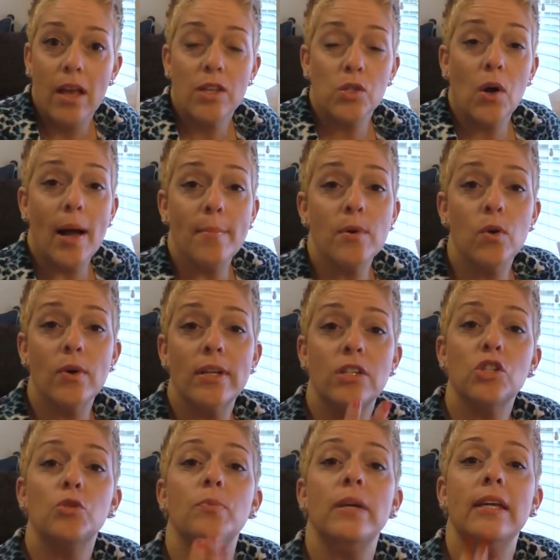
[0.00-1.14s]
So I'm going to
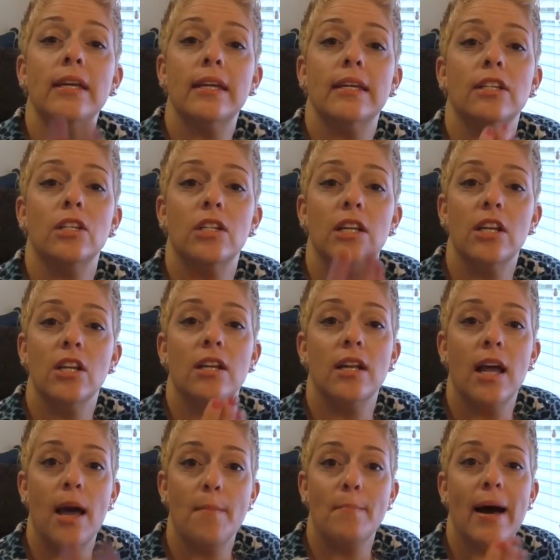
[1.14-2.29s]
speak it
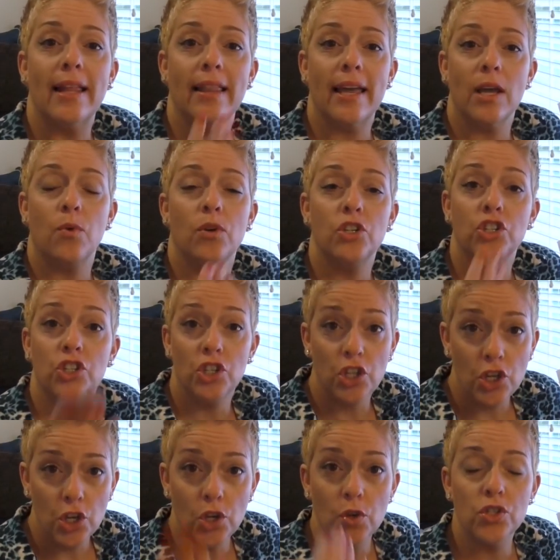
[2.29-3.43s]
in my language to
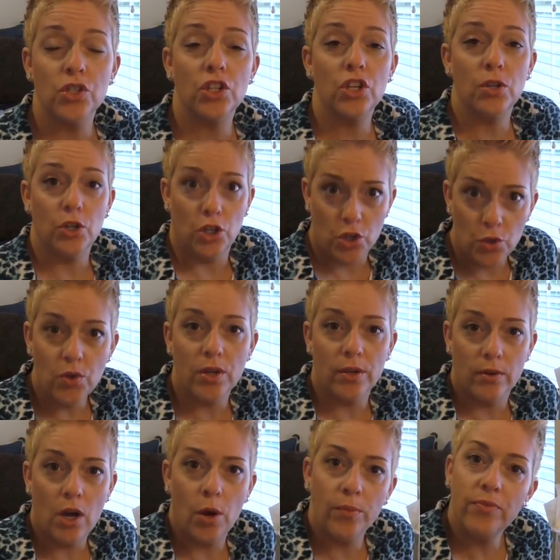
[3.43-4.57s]
you so that you
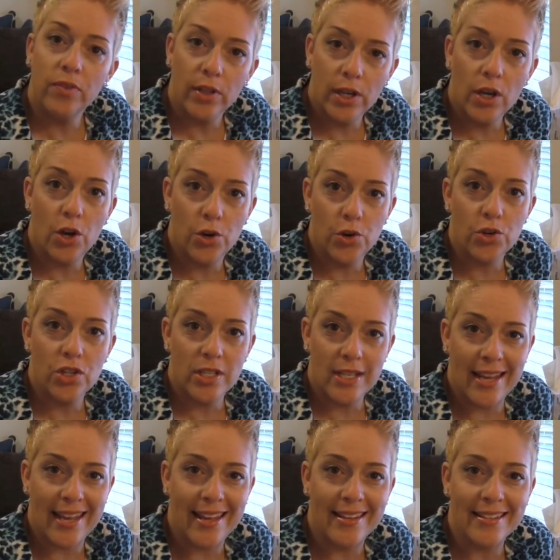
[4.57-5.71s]
can hopefully
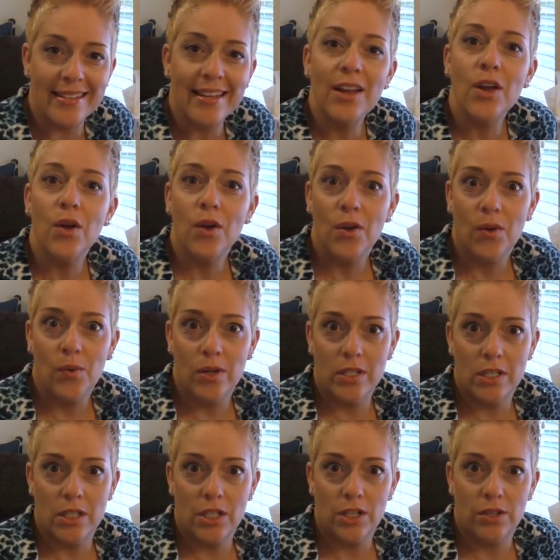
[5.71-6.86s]
understand what
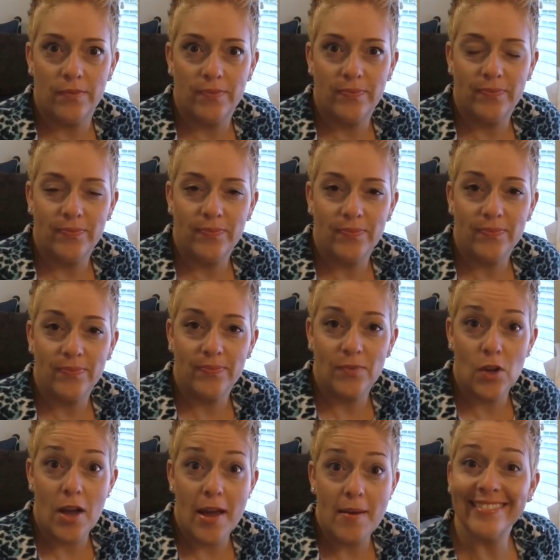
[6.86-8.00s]
to do.
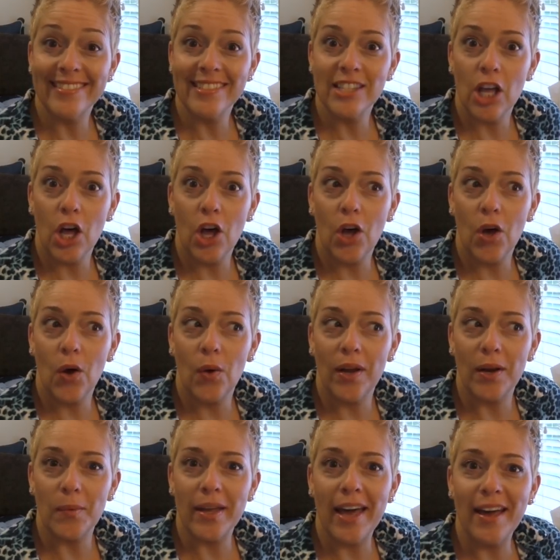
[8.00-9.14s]
Okay, so
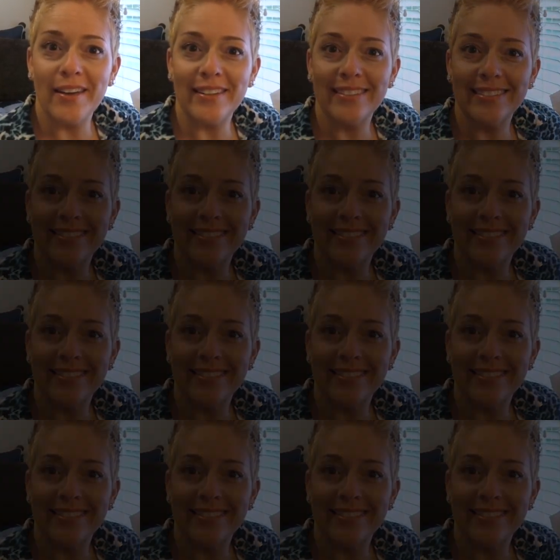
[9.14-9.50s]
here we go.